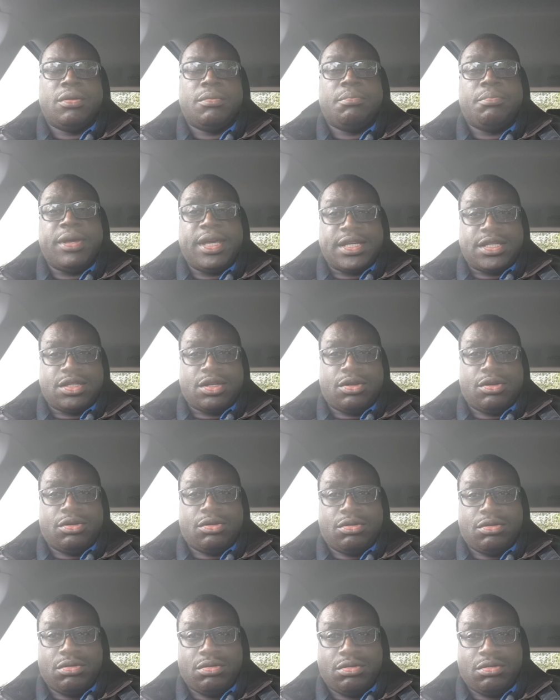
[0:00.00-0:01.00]
based
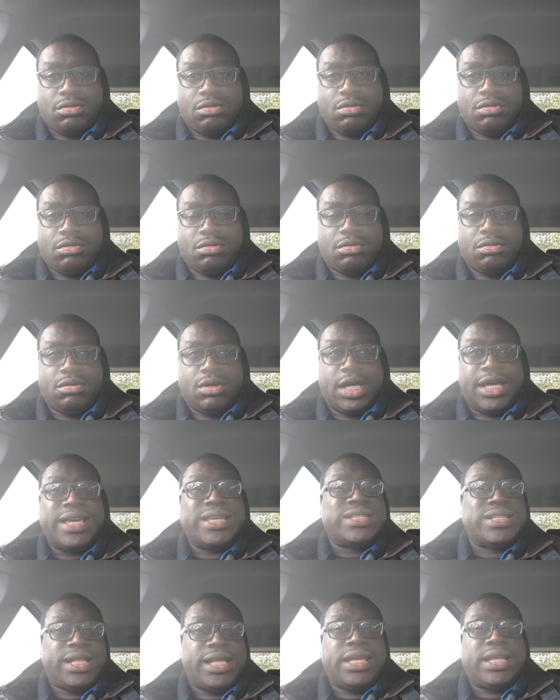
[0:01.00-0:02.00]
on
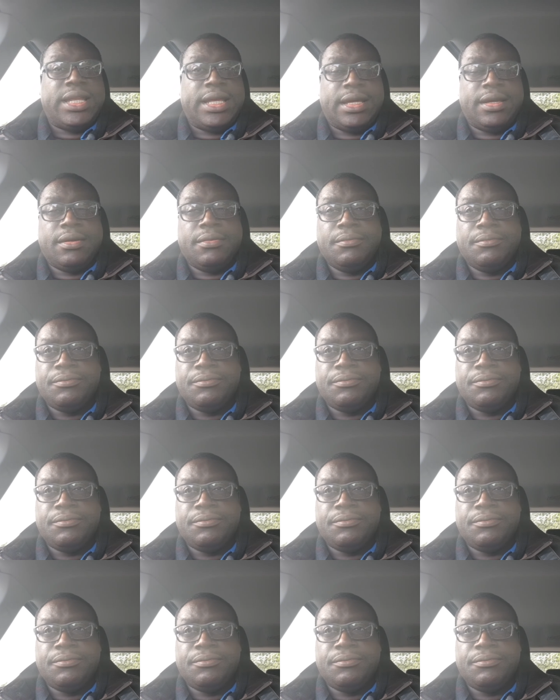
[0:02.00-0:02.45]
his leading,